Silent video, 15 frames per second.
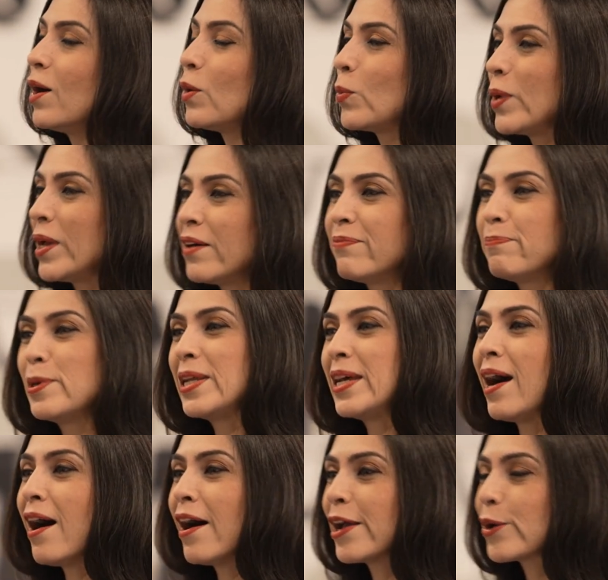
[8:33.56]
we are pretty
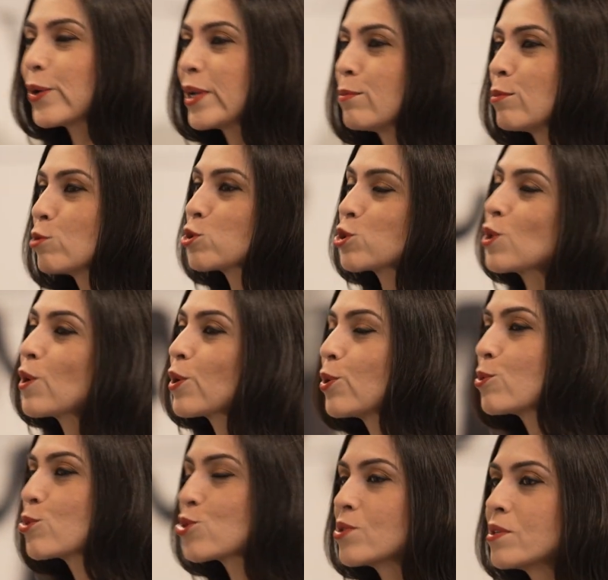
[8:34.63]
high on emotional
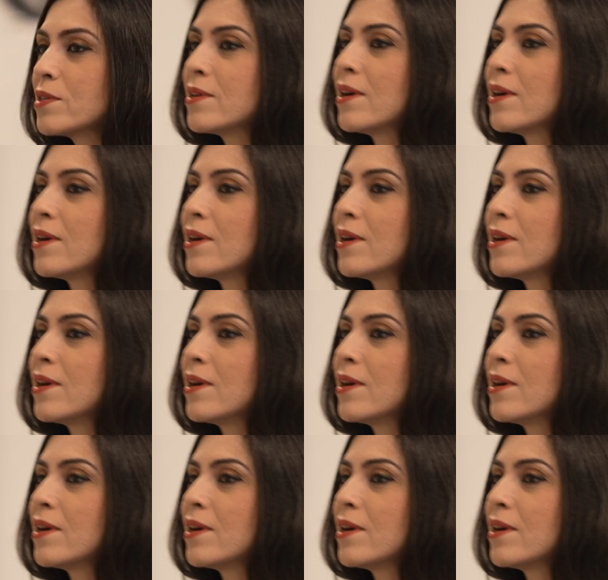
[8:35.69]
quotient,